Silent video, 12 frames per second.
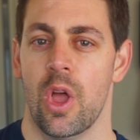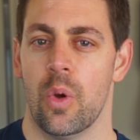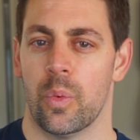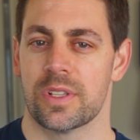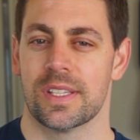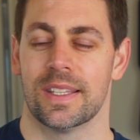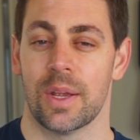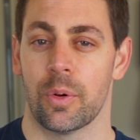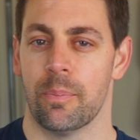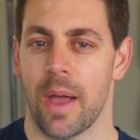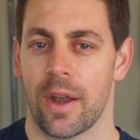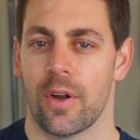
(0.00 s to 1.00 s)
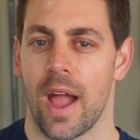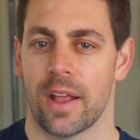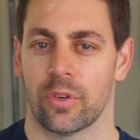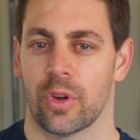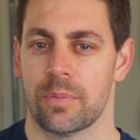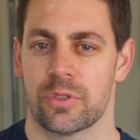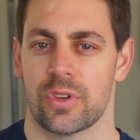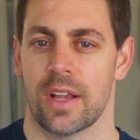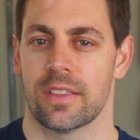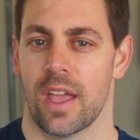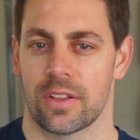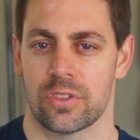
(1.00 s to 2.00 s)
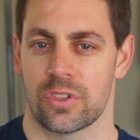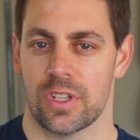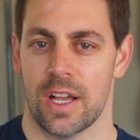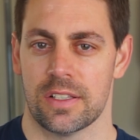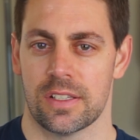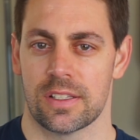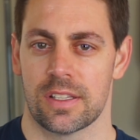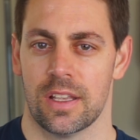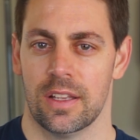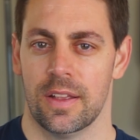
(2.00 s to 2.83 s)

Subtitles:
was that they were better at grip strength exercises.